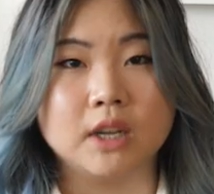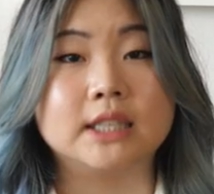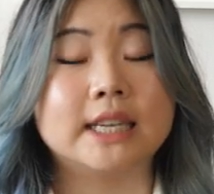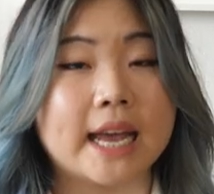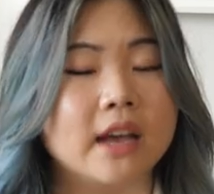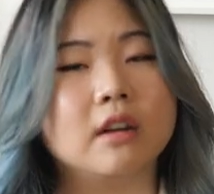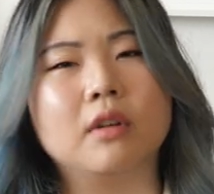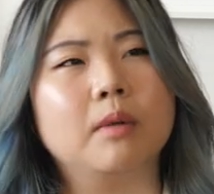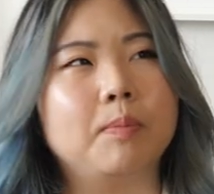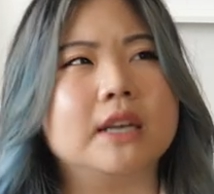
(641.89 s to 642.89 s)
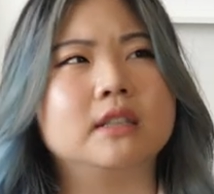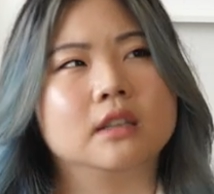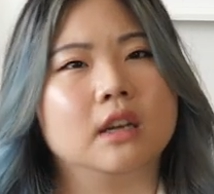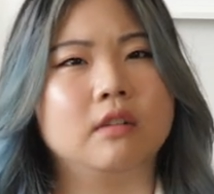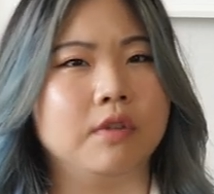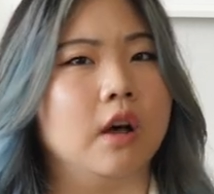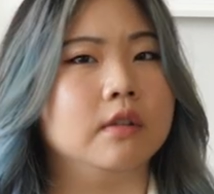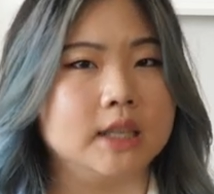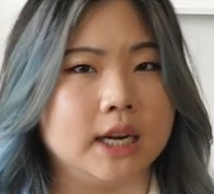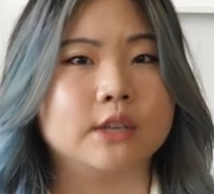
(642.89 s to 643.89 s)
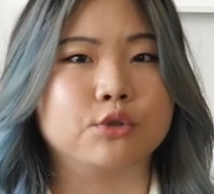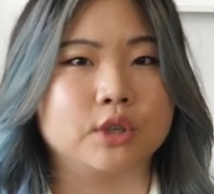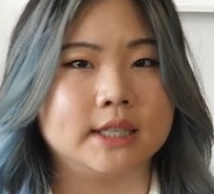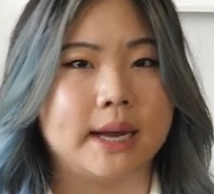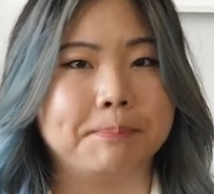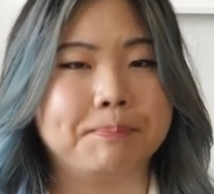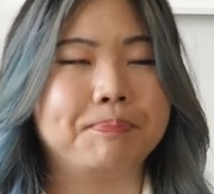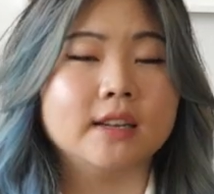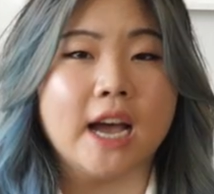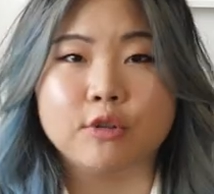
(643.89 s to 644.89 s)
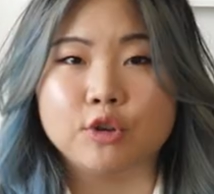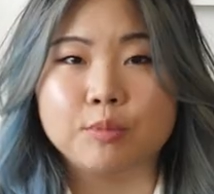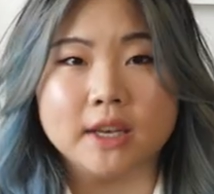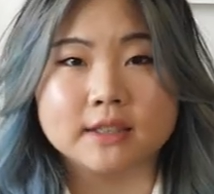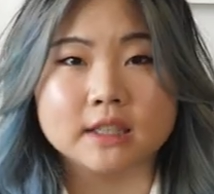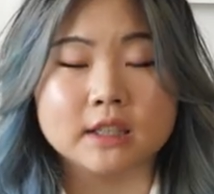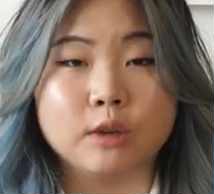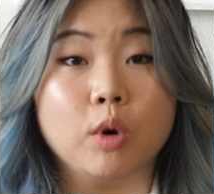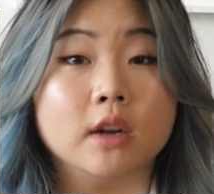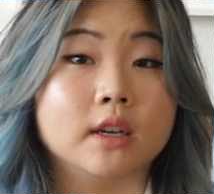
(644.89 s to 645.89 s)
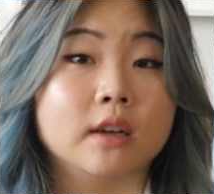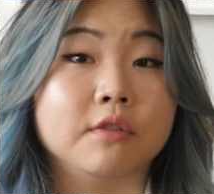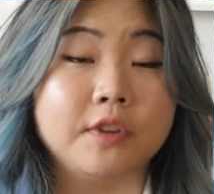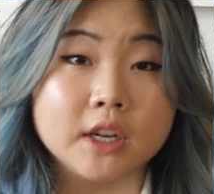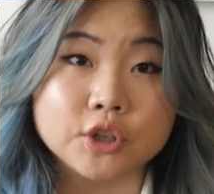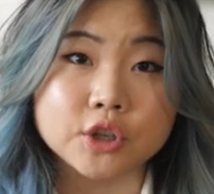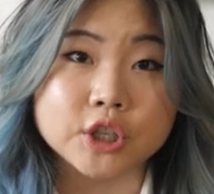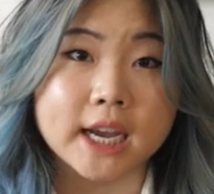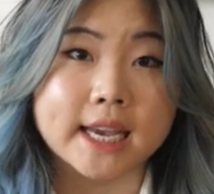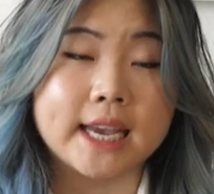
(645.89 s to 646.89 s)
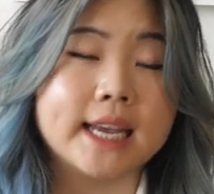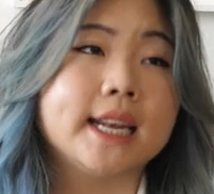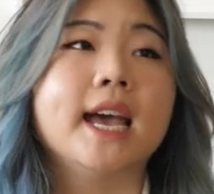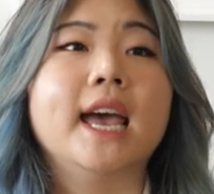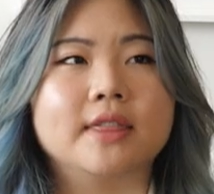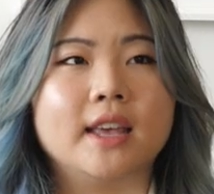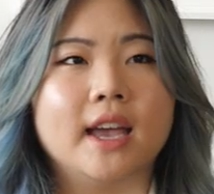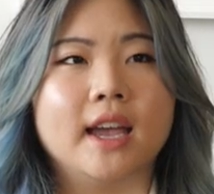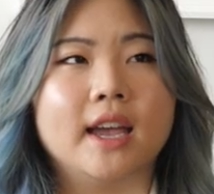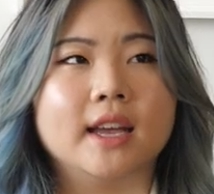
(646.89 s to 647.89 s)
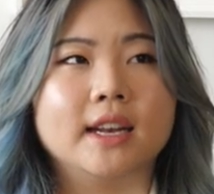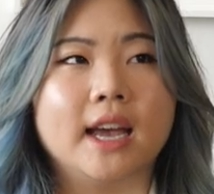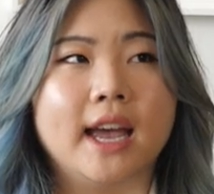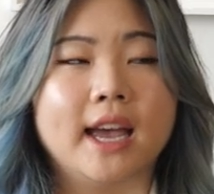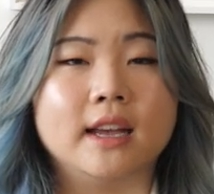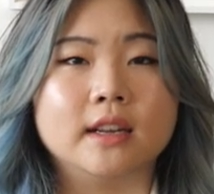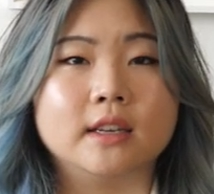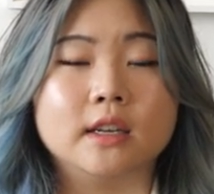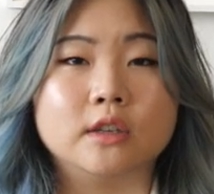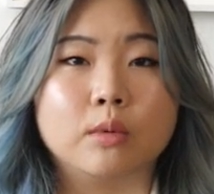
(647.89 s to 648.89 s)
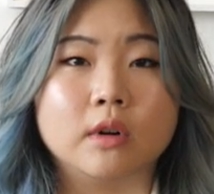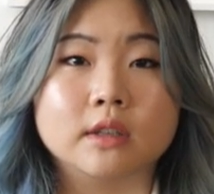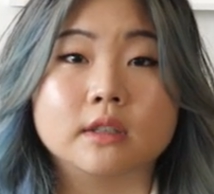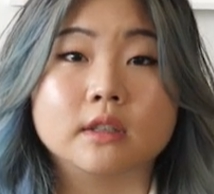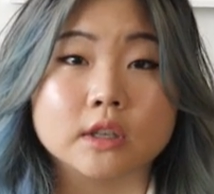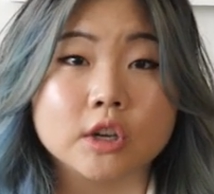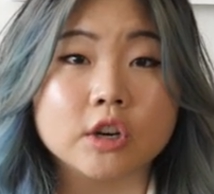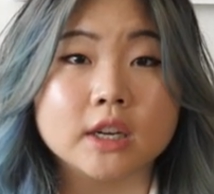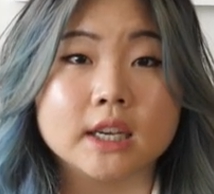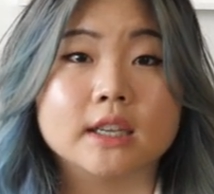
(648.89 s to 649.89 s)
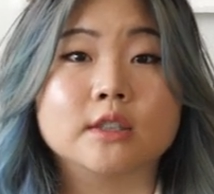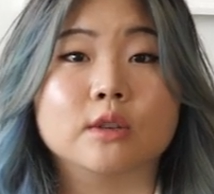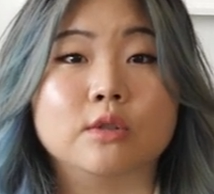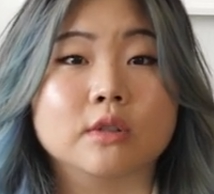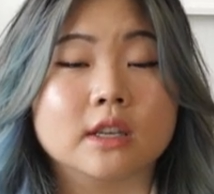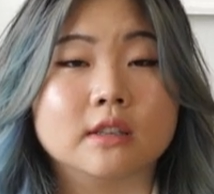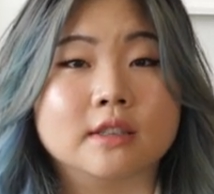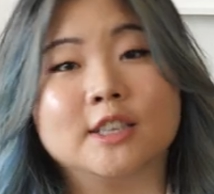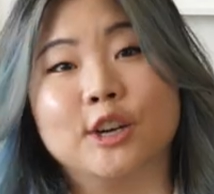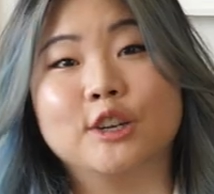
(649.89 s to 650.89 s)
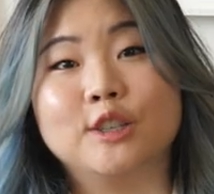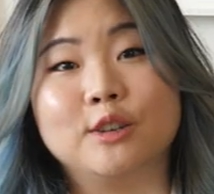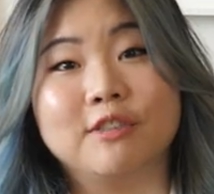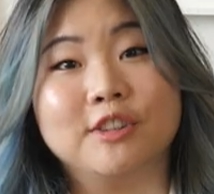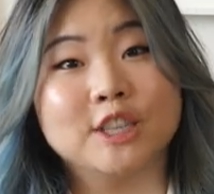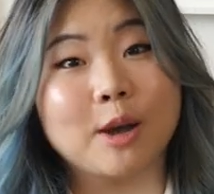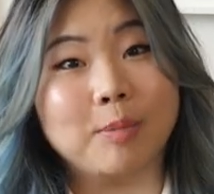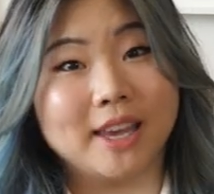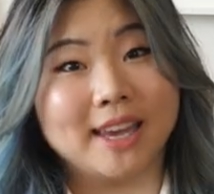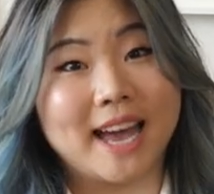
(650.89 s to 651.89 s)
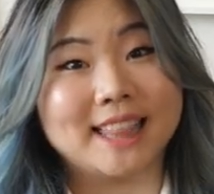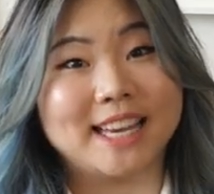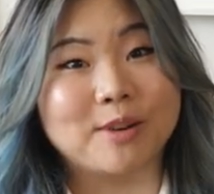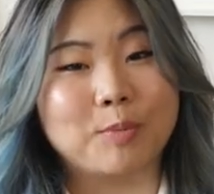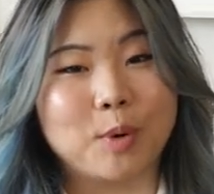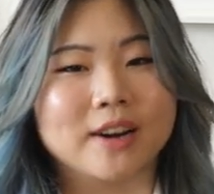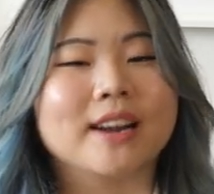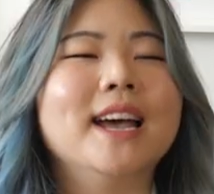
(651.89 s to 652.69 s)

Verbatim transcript: it's an, it, it basically involves an extra step. Now you basically want to finish your check-in and then head towards security so you can start your duty-free shopping at the airport.